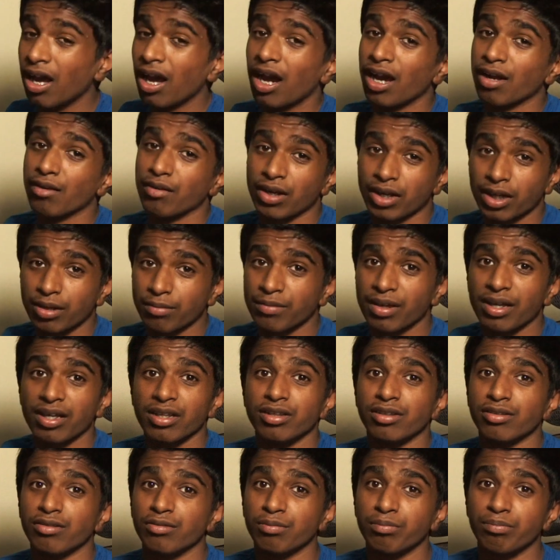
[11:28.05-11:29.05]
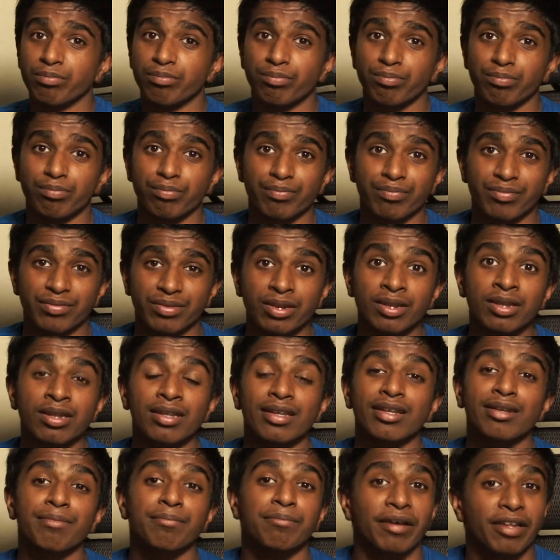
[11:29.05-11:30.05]
I recommend you
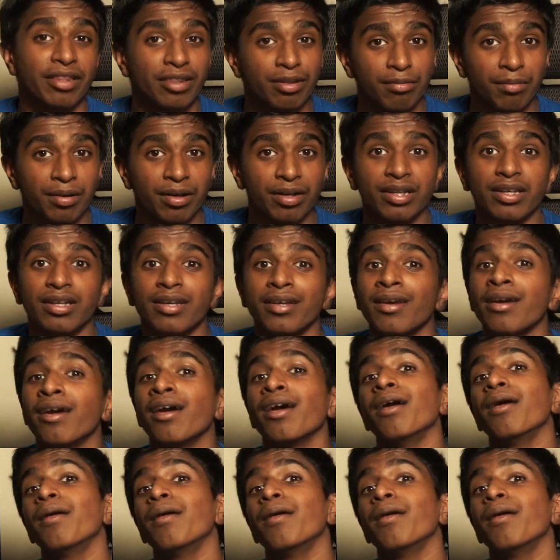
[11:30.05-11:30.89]
spend the money,